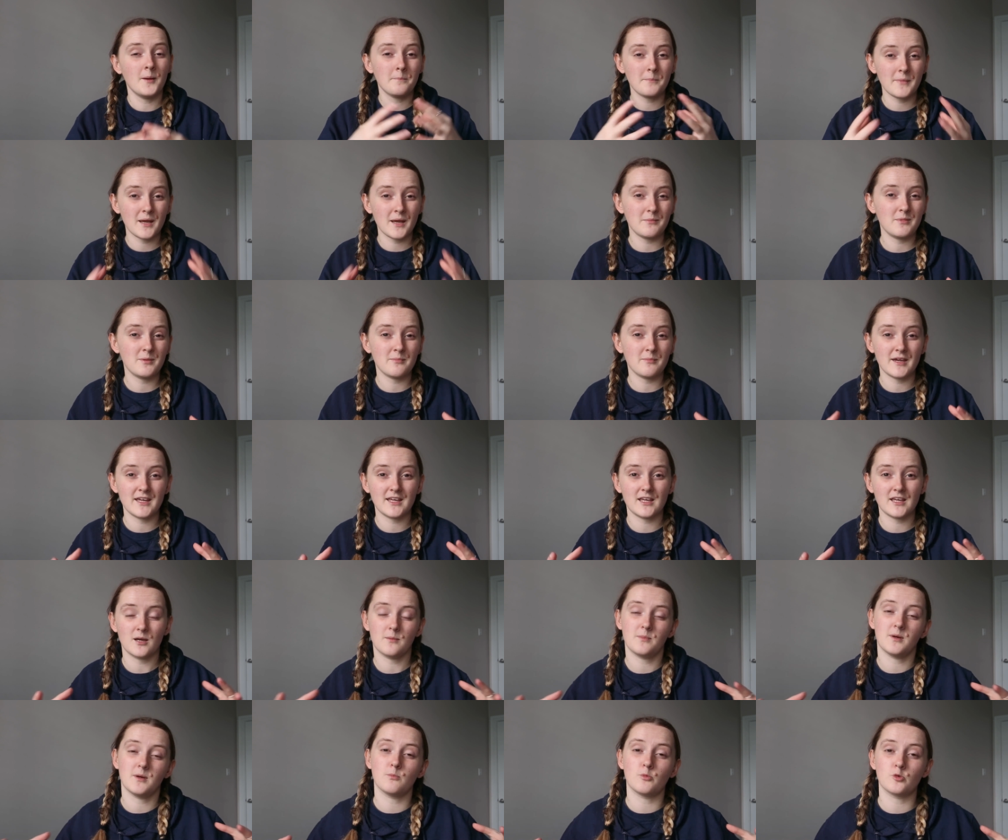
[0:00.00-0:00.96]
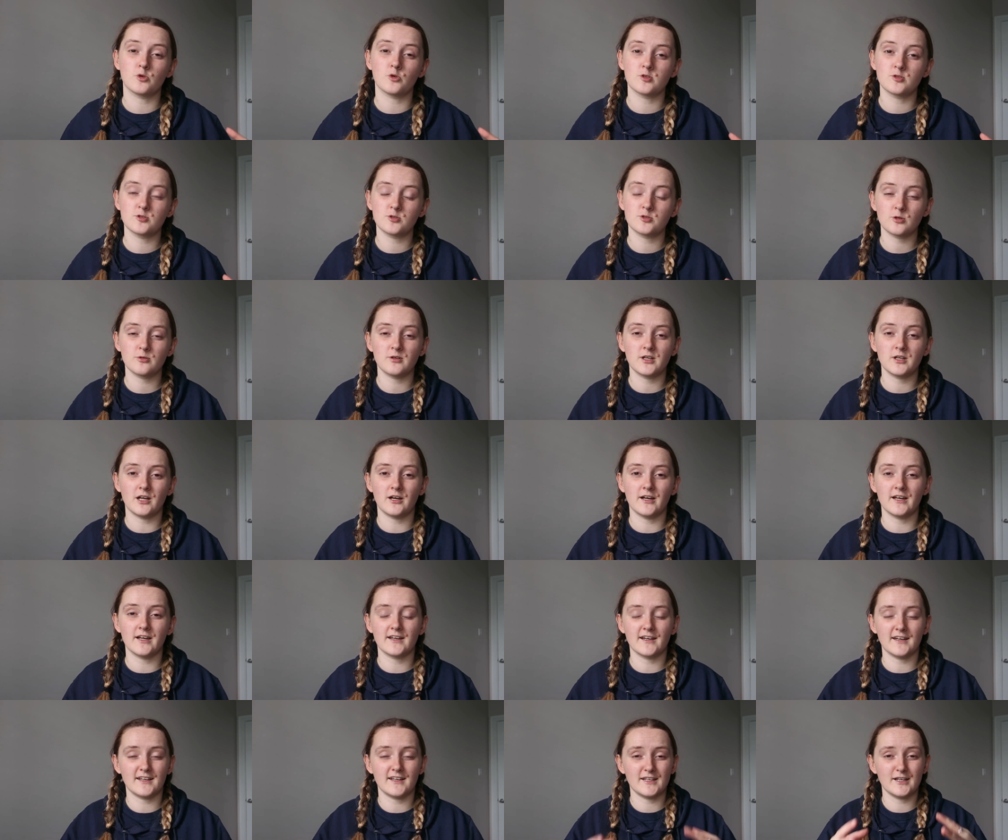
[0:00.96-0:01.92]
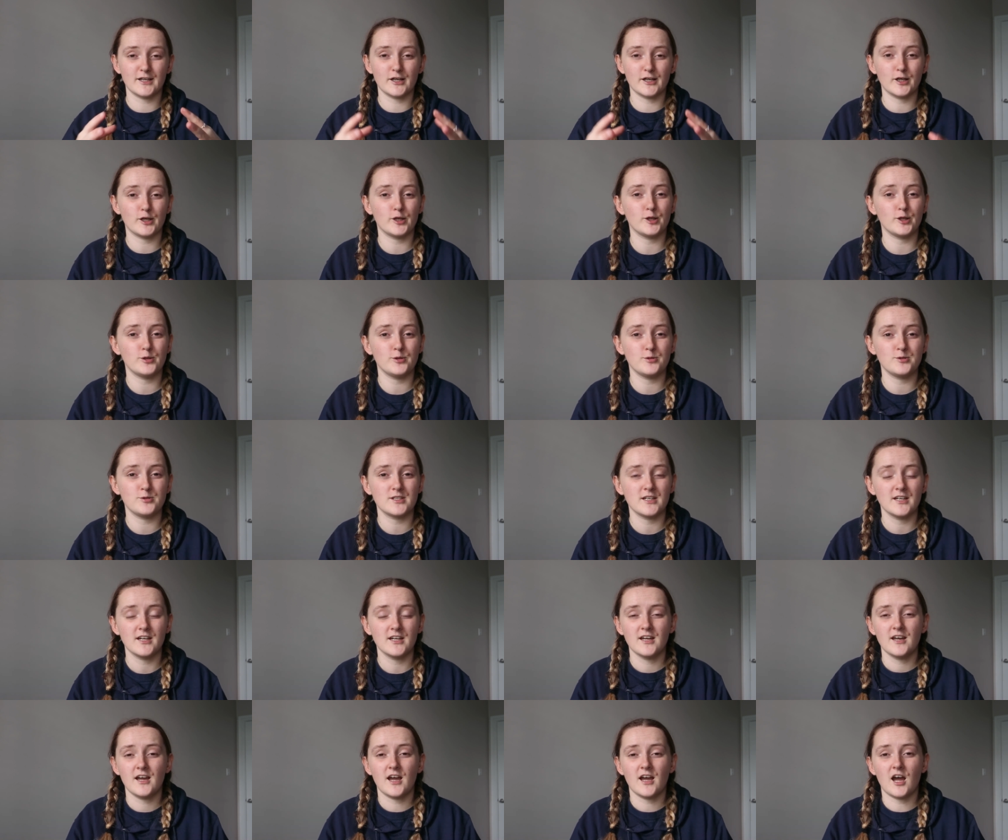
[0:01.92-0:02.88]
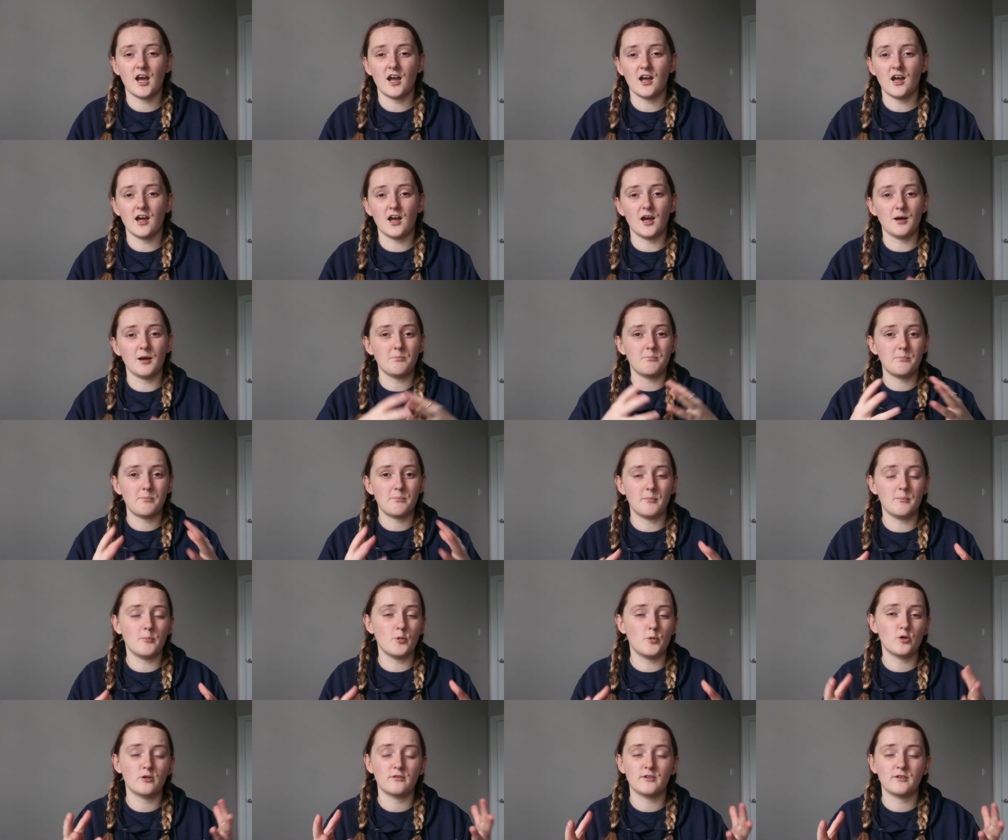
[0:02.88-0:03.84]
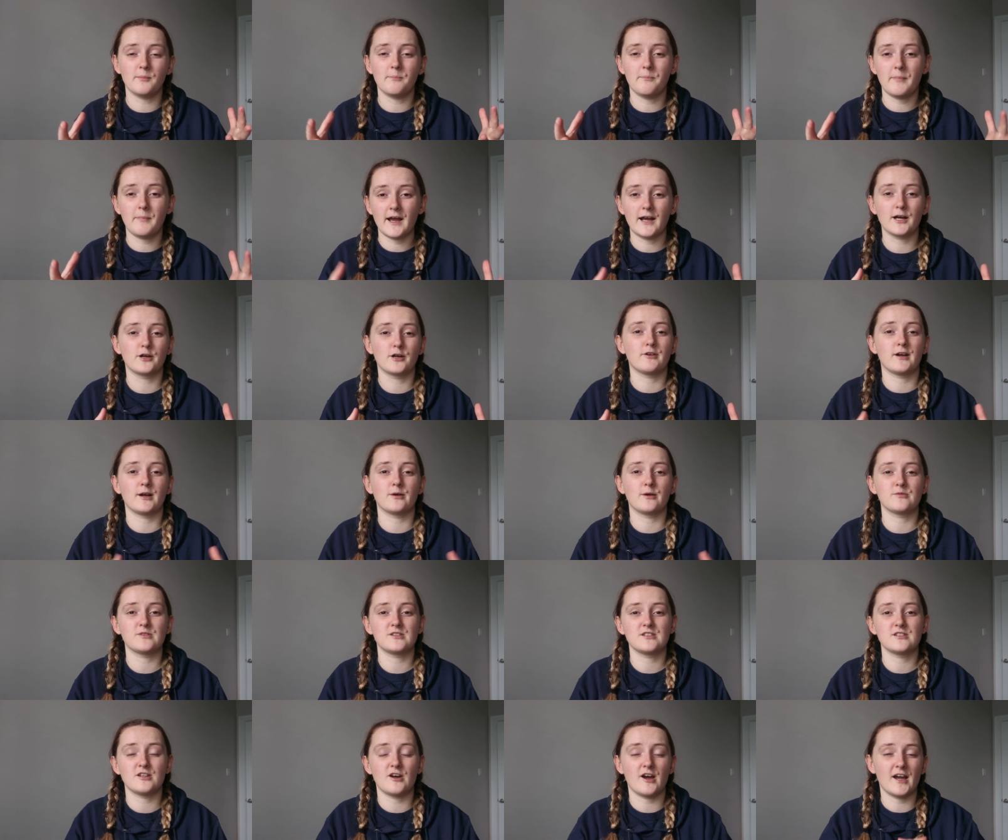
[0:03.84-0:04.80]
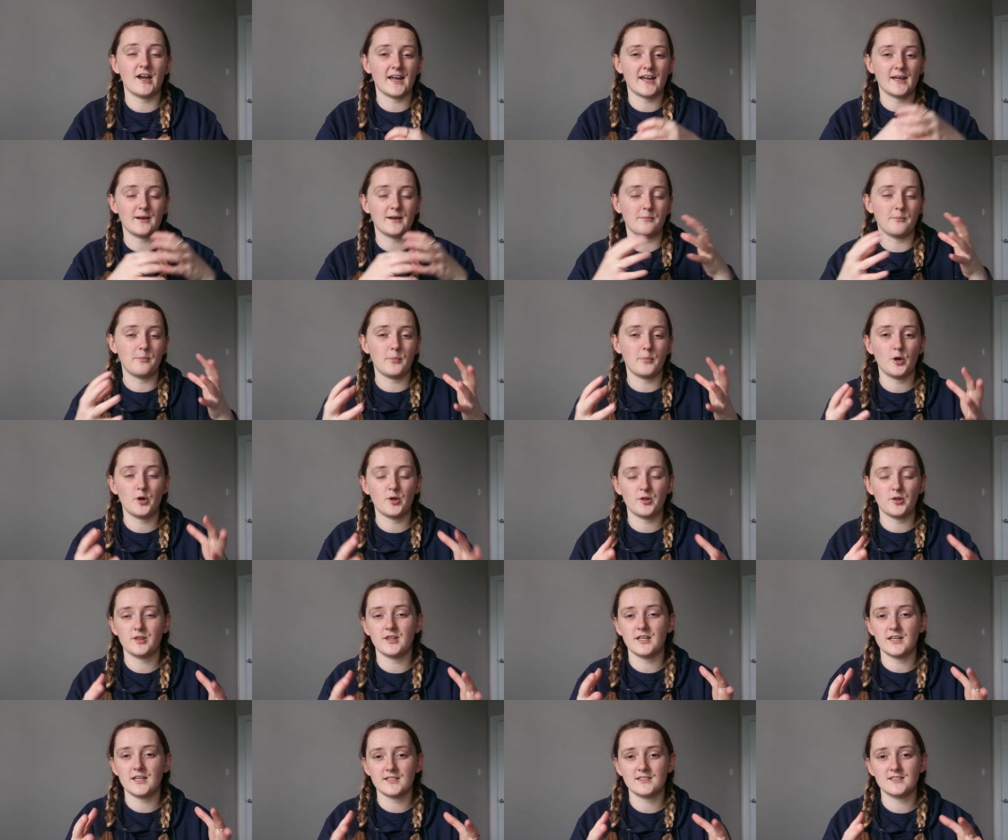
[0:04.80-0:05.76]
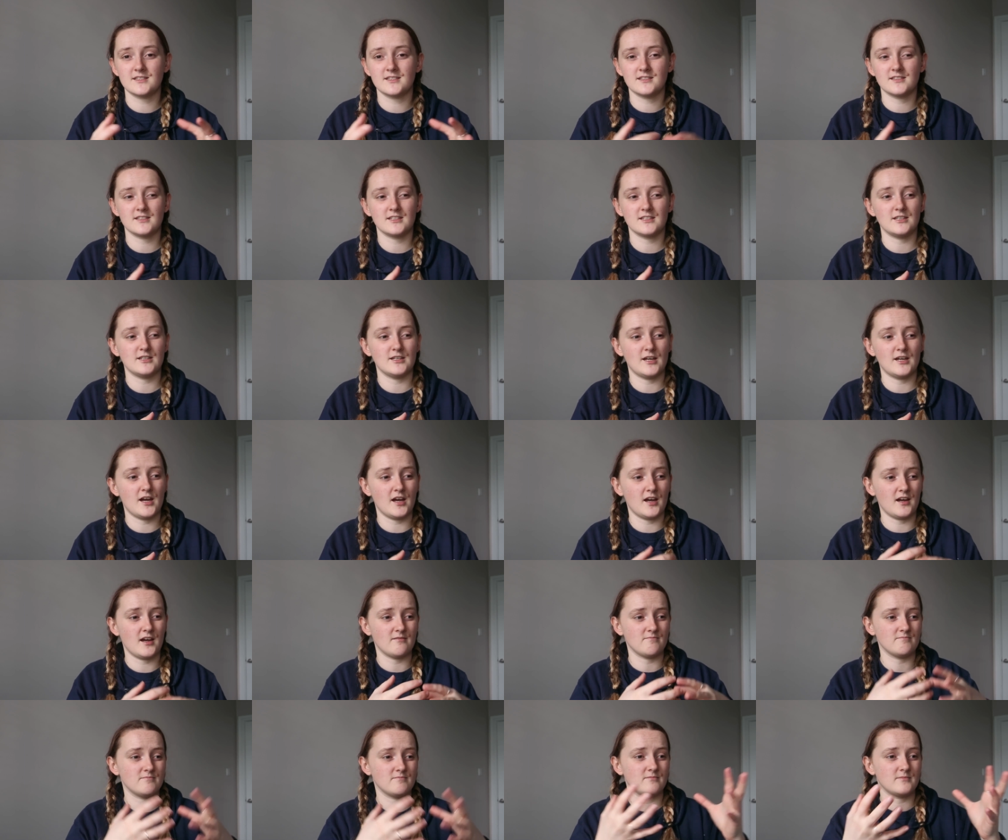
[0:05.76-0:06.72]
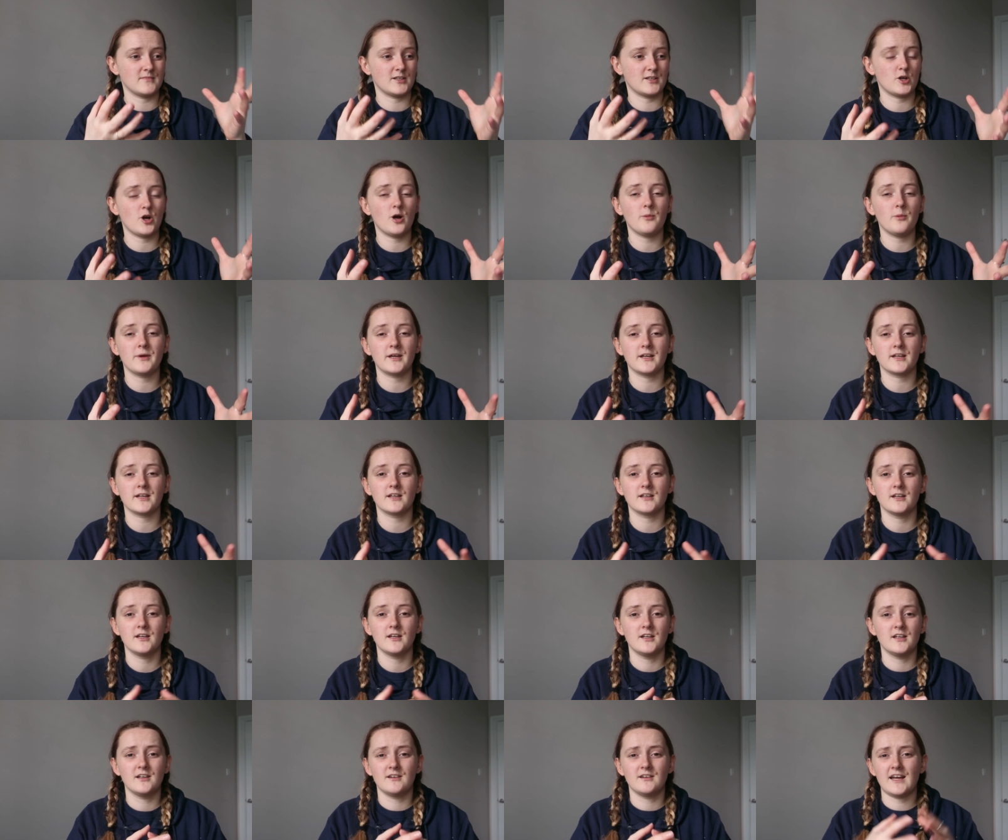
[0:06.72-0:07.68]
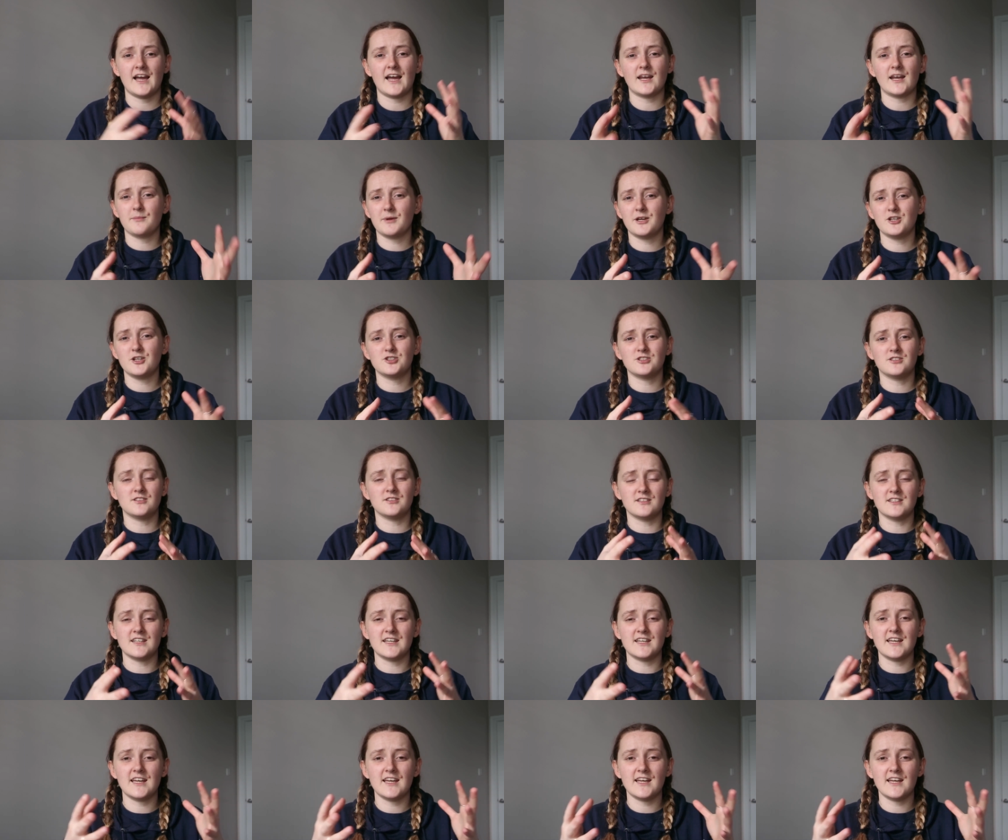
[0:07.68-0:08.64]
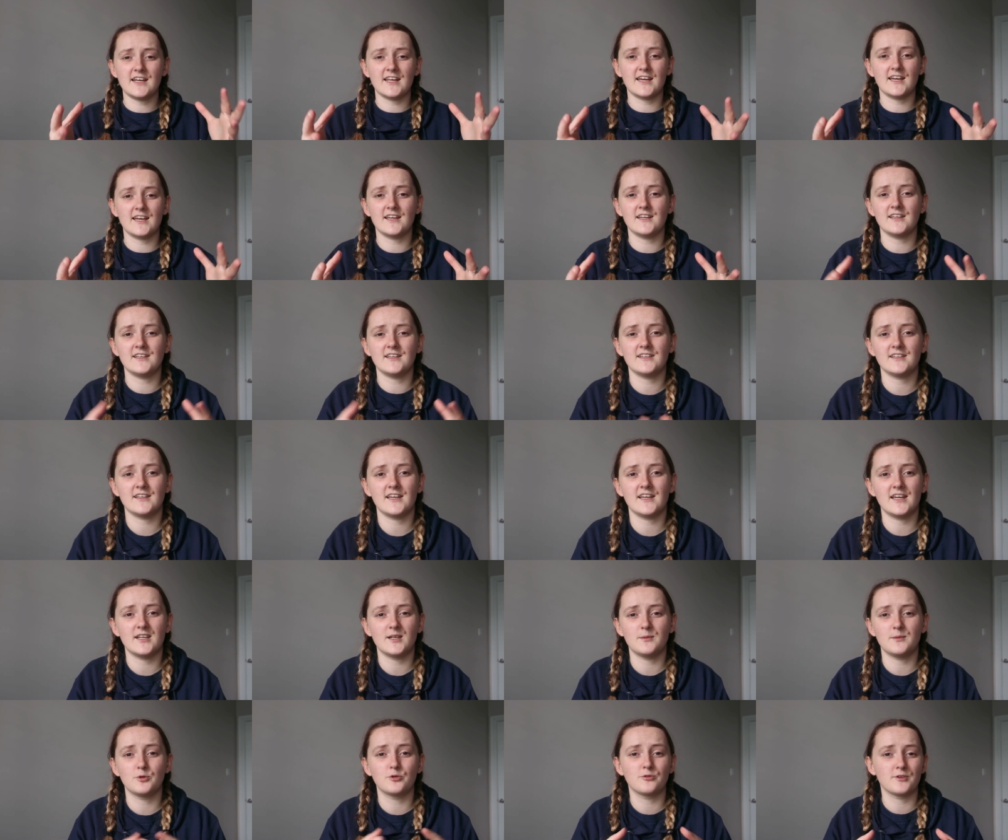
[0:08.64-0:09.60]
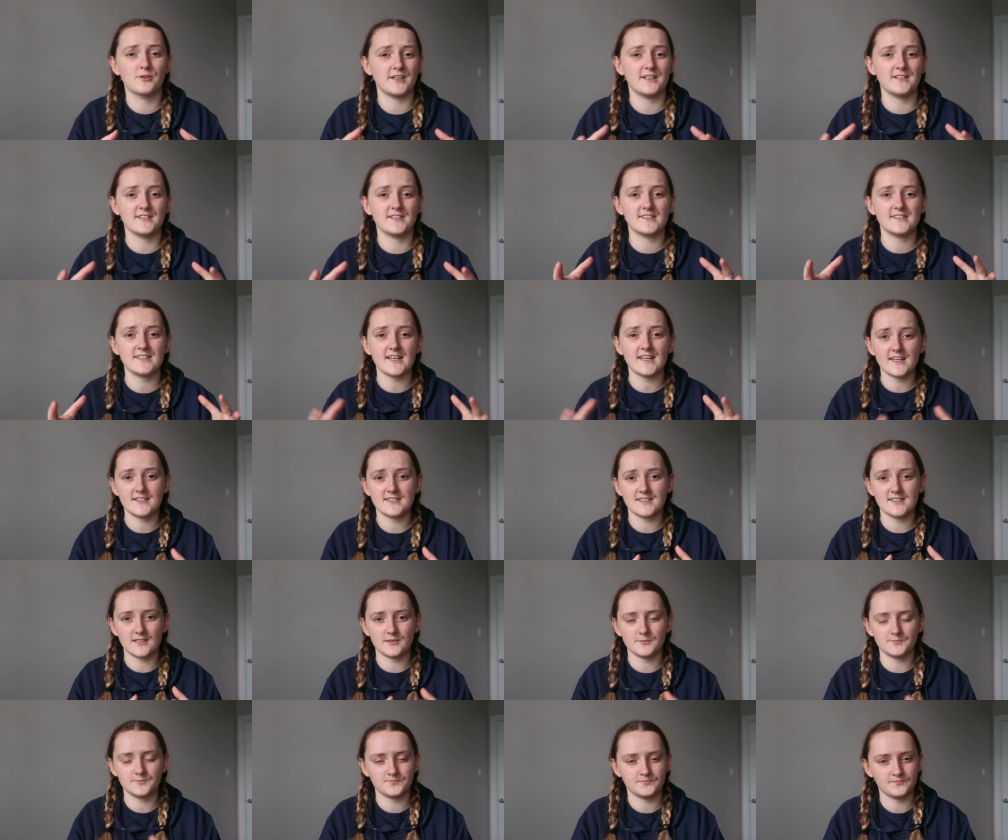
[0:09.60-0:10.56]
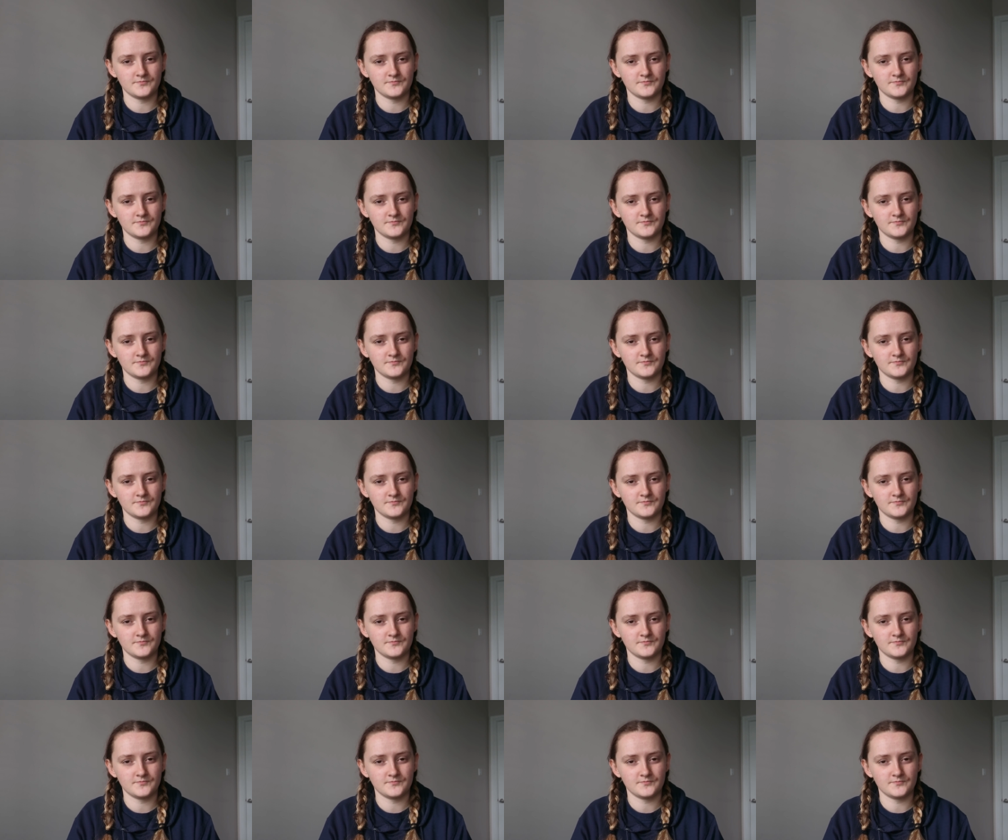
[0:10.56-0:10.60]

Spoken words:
maybe make it a bit more story-like and include more of a background, so that I can put this comic animation in a marine setting.